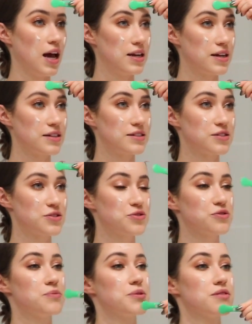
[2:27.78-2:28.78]
and I
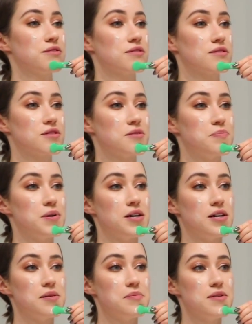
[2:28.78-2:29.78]
distribute the
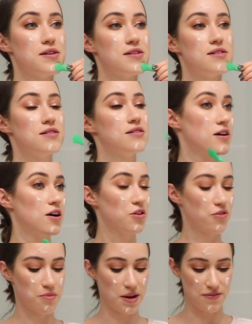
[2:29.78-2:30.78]
balm all
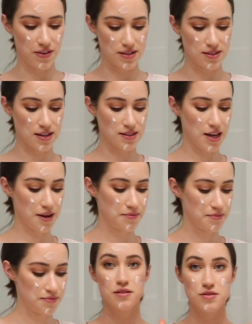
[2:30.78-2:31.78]
over my face like that.
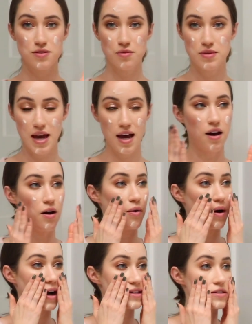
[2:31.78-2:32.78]
So
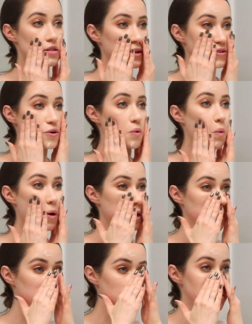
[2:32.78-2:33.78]
now I just like to work
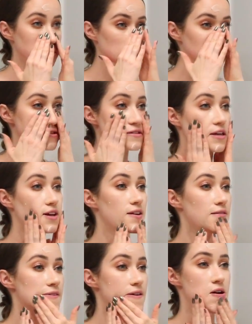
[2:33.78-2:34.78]
it into the
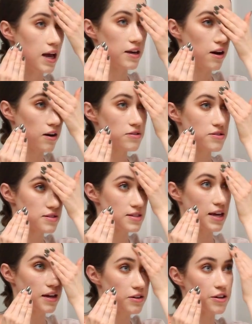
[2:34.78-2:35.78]
skin and I'll
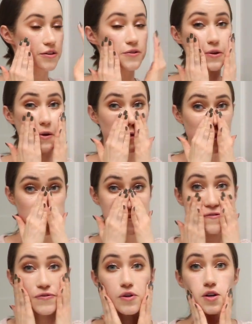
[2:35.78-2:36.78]
stand here and do this
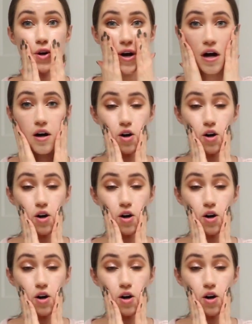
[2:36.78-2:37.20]
for